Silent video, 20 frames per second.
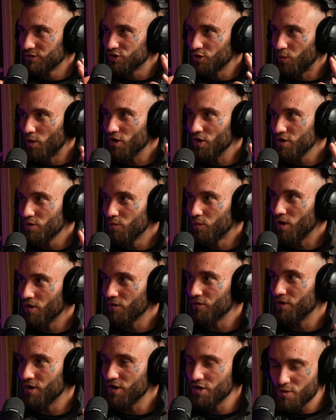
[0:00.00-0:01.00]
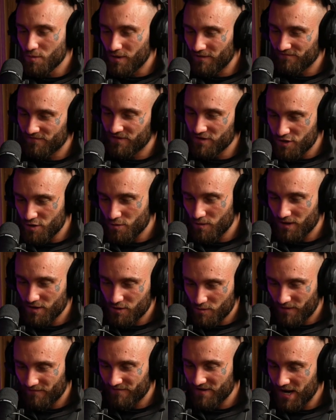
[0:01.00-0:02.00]
to what you want and you
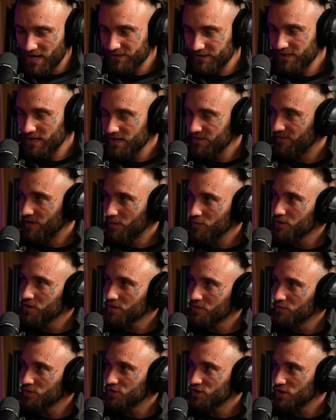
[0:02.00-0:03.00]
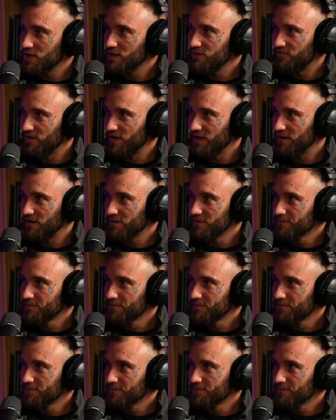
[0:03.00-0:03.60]
have an idea of how you're going to achieve it.